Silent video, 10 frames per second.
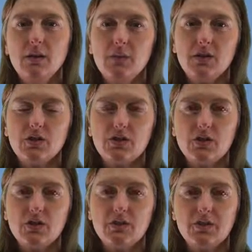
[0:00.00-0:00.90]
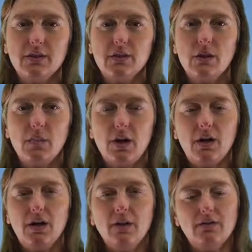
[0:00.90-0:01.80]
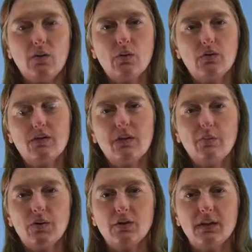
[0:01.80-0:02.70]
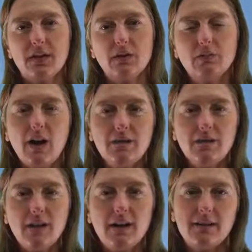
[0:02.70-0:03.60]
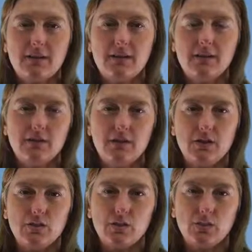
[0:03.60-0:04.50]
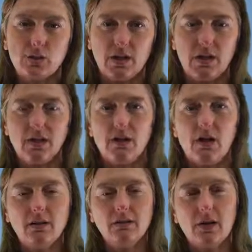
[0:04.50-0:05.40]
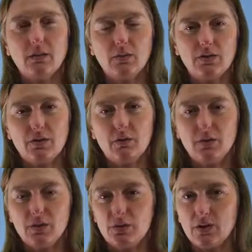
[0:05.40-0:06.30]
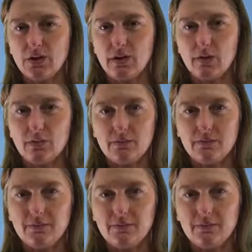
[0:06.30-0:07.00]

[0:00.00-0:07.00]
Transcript: be sure to feel a part of a course community rather than as an individual working online with your computer alone.